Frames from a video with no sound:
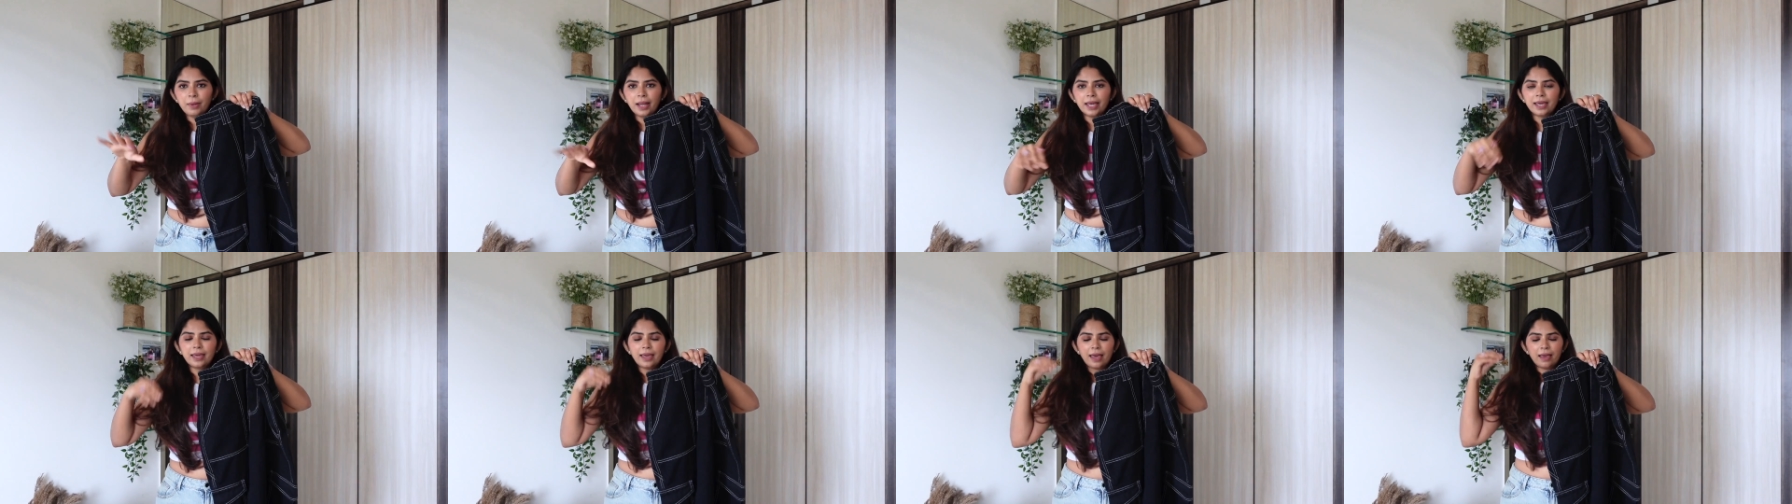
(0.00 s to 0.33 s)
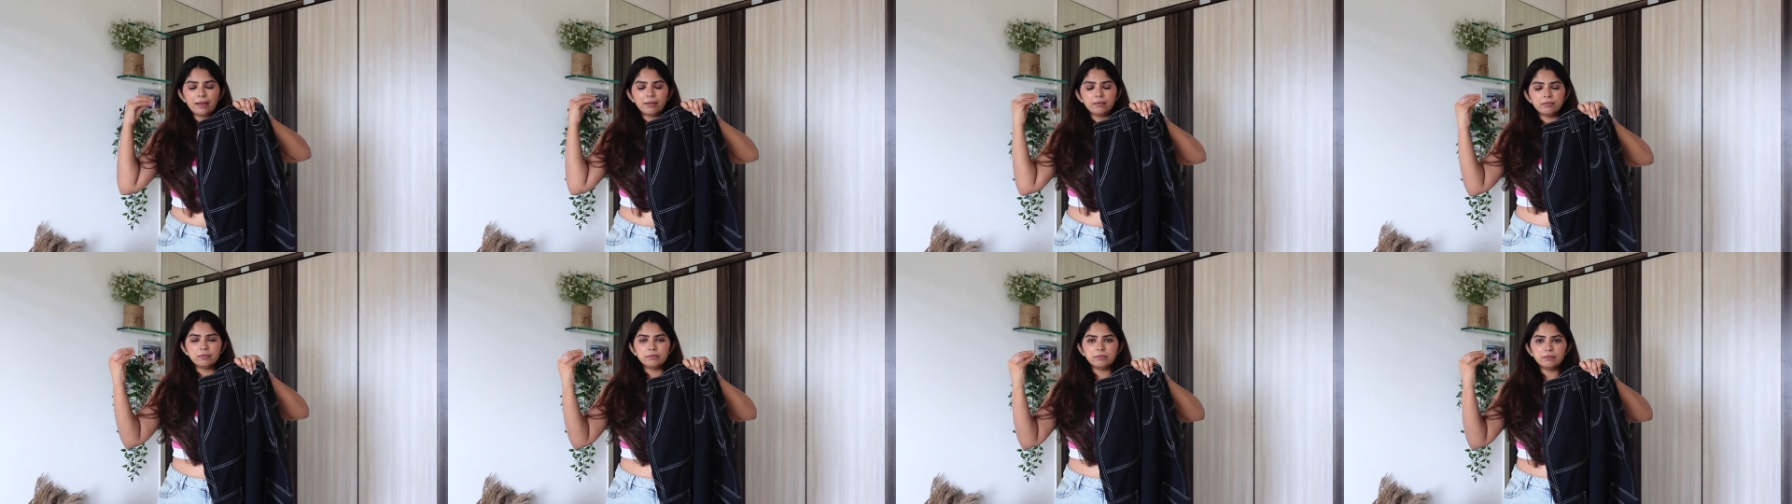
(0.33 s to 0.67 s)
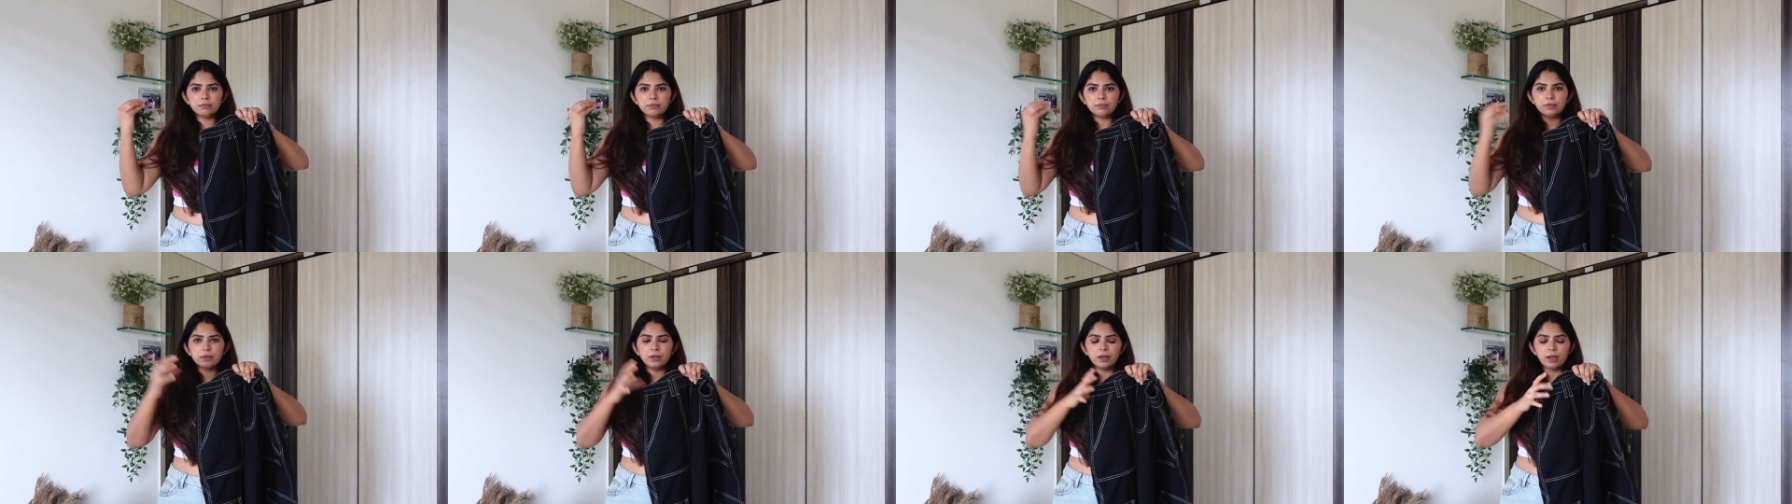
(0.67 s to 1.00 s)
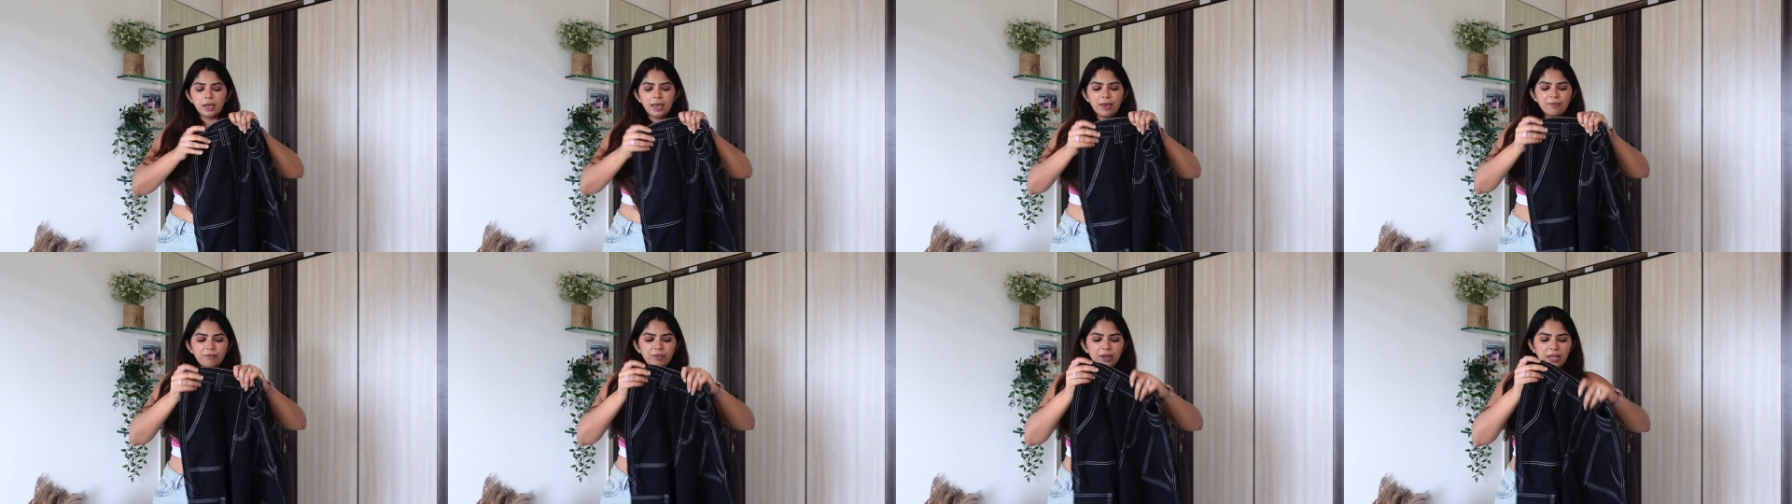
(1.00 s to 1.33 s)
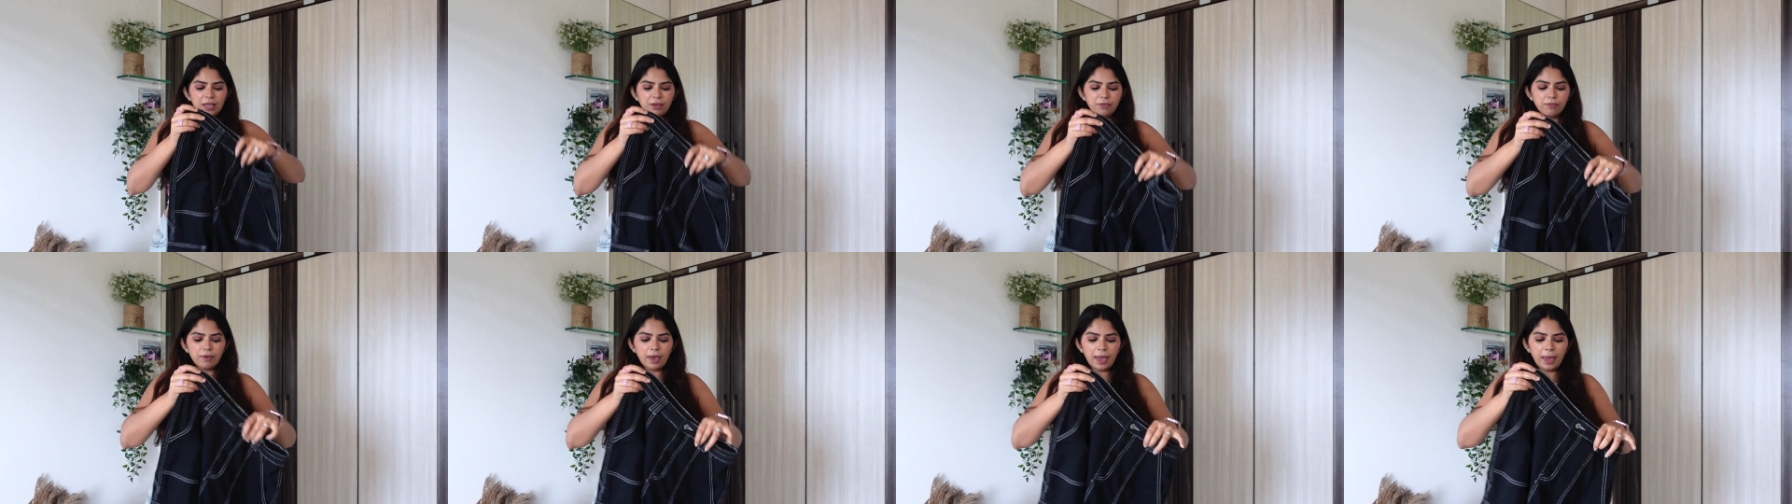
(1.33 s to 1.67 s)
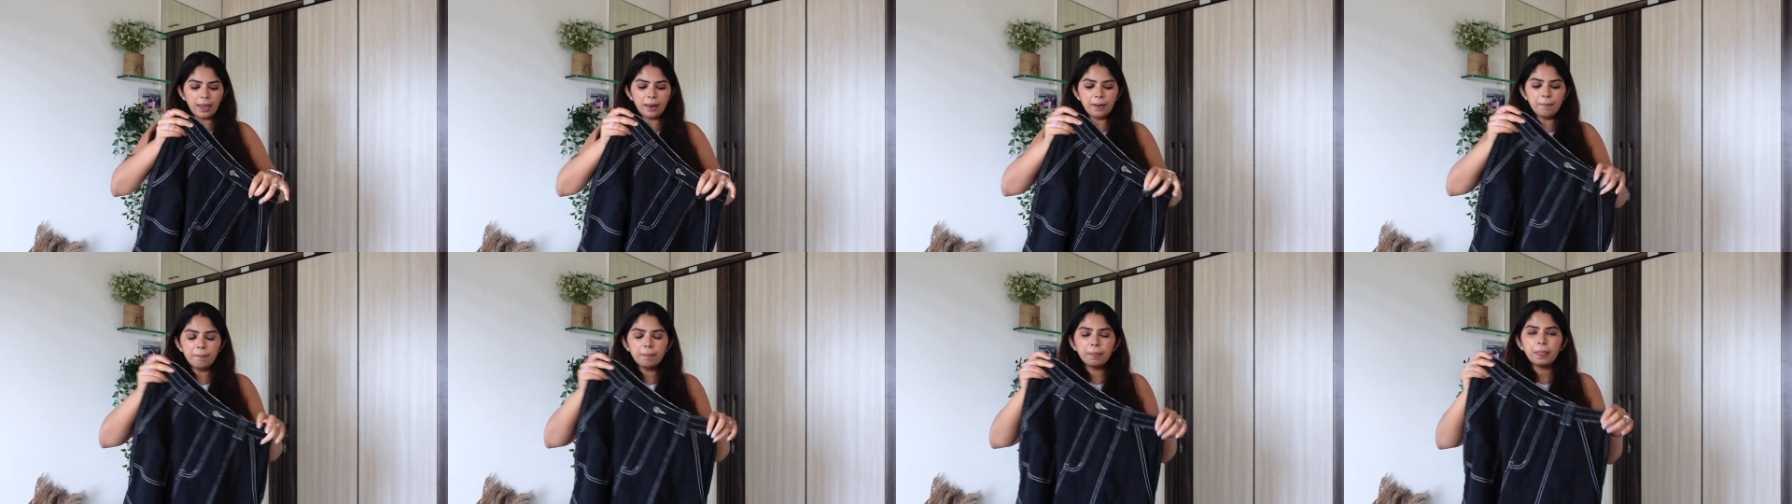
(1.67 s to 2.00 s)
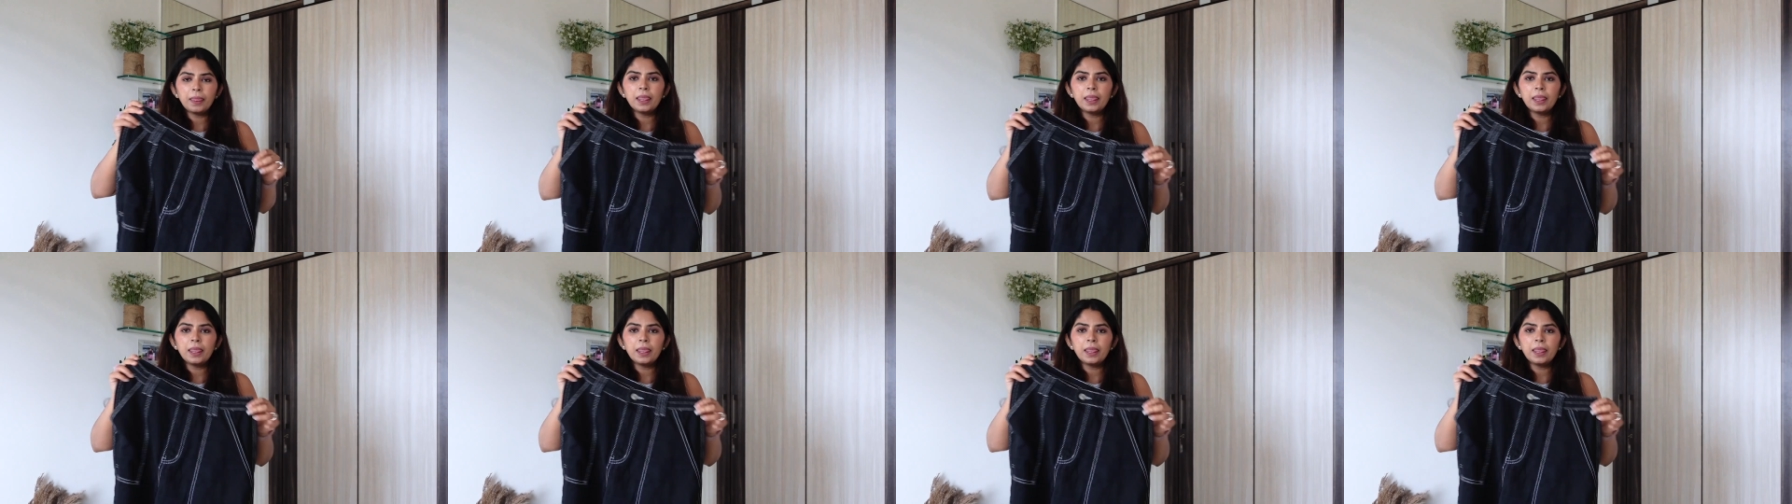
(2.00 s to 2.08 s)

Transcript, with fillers: like everywhere.